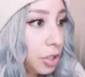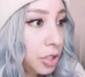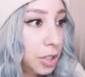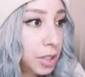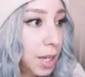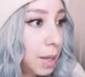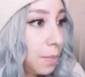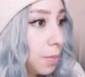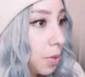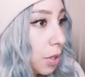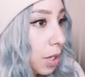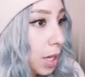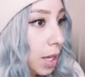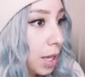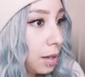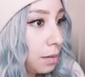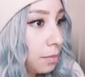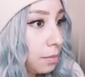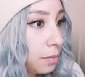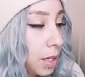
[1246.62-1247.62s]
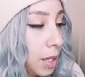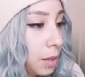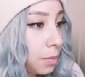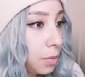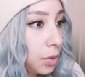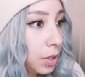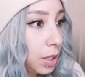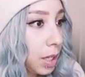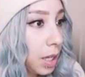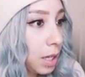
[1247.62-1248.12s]
just keep looking,
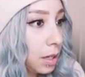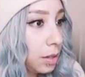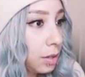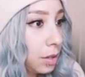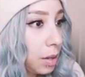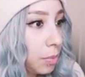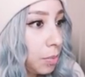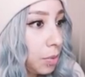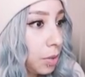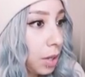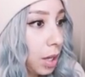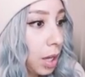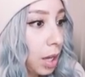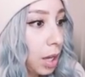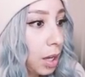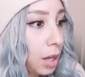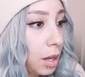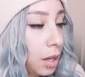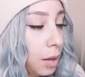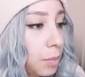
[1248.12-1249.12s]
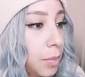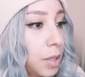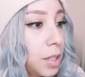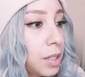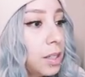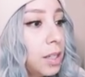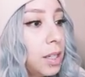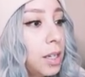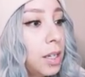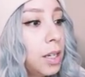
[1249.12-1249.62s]
keep looking, keep looking. I'm gonna
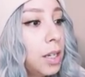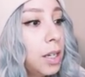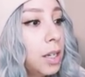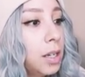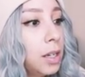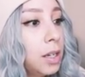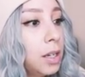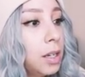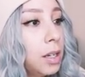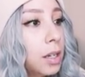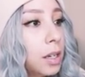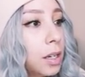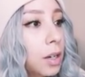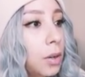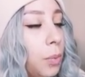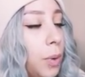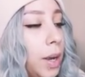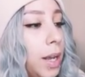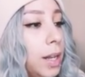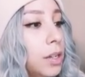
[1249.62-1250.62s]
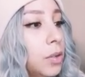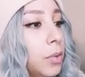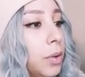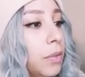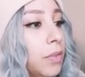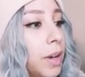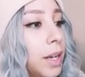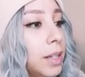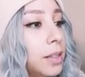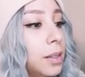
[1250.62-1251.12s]
see, gonna wait until
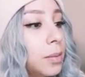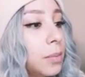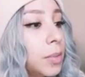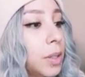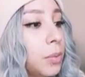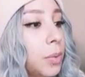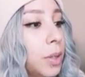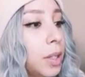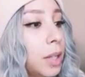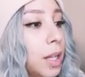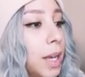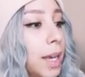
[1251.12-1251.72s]
we find something we